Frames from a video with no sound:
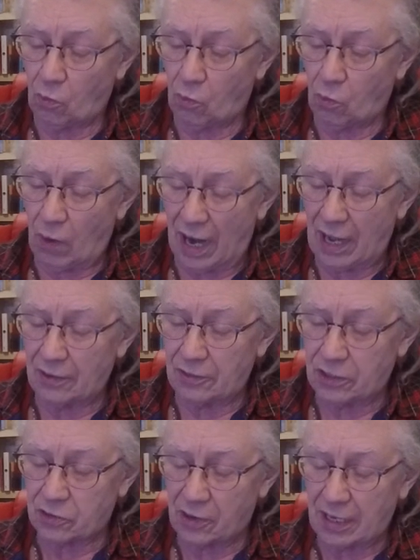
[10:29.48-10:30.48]
where the
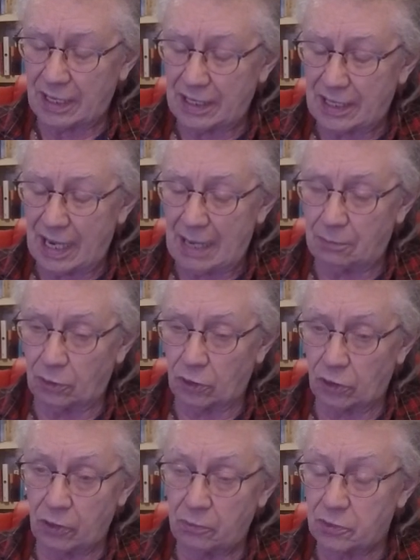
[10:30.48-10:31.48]
trailing cable
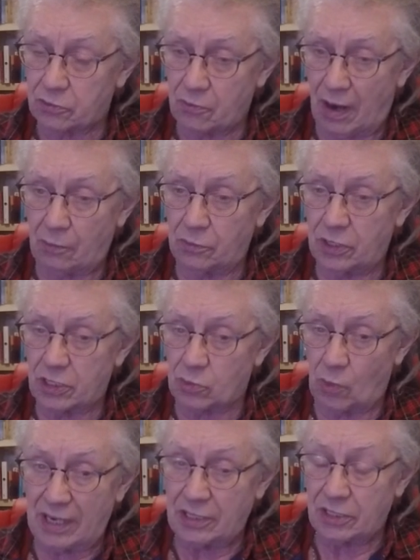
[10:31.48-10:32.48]
loops round its
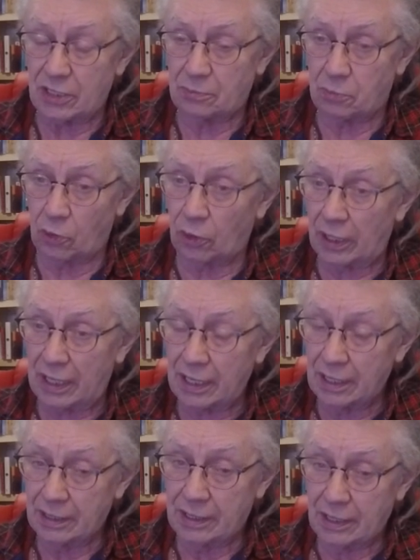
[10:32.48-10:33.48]
weighted pulley
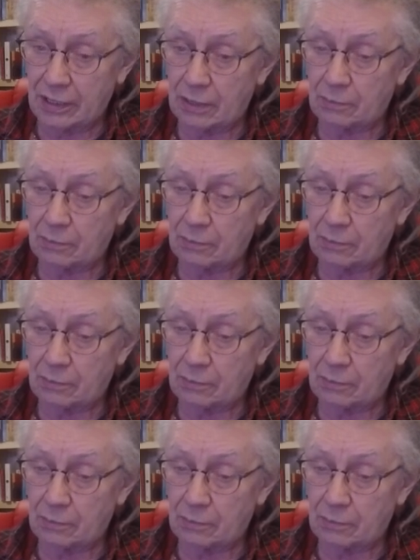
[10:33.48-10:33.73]
in the